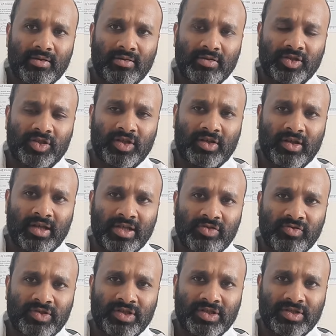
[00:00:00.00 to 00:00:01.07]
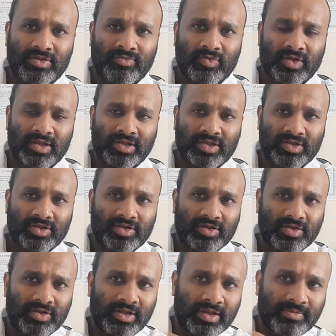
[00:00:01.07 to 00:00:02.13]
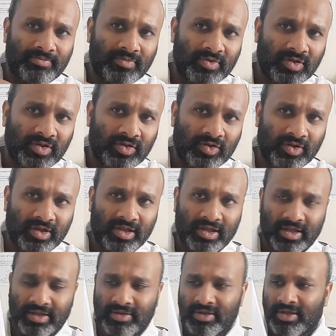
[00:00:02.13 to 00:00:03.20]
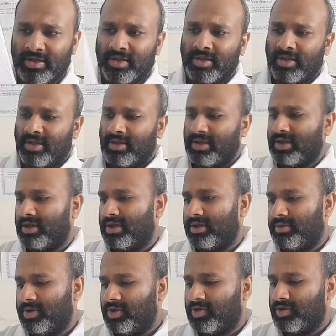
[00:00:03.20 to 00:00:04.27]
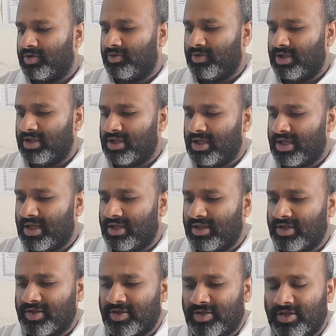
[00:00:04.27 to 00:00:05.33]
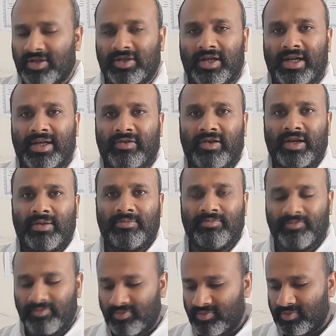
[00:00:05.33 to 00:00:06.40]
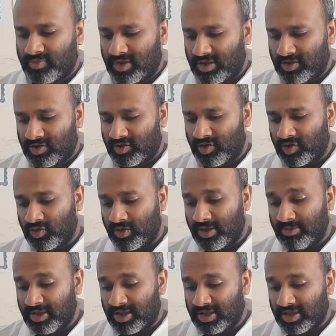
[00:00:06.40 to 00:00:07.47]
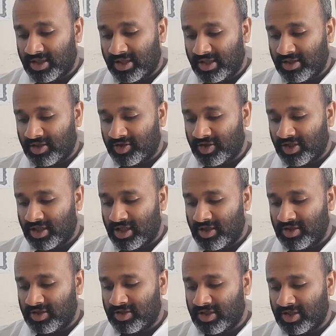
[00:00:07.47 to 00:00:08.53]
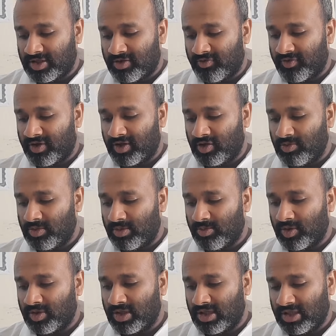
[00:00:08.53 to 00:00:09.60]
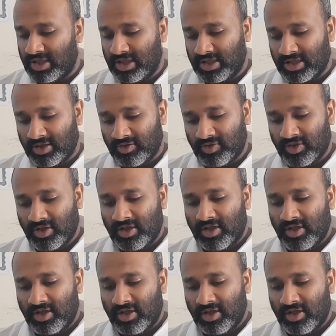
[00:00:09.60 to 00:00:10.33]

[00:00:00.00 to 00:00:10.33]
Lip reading: circulatory system works. Yeah, you got it there. You could easily get this diagram. Google images again, the circulatory system, the human body detailed.